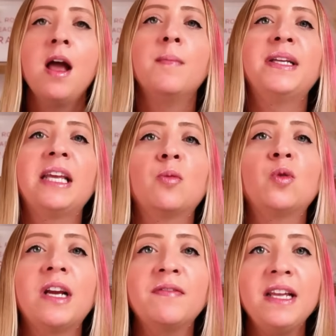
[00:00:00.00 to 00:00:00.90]
but there will
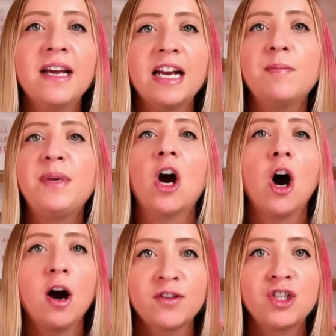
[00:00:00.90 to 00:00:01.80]
definitely kind of be
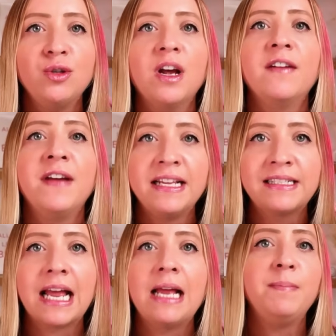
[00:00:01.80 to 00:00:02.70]
offshoot events
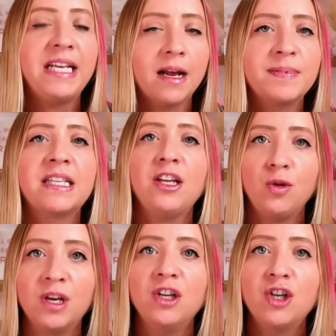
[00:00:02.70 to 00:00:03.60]
and meetups that you
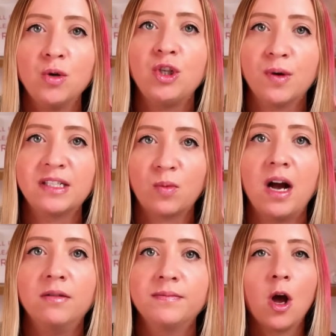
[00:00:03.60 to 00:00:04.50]
can go to as well.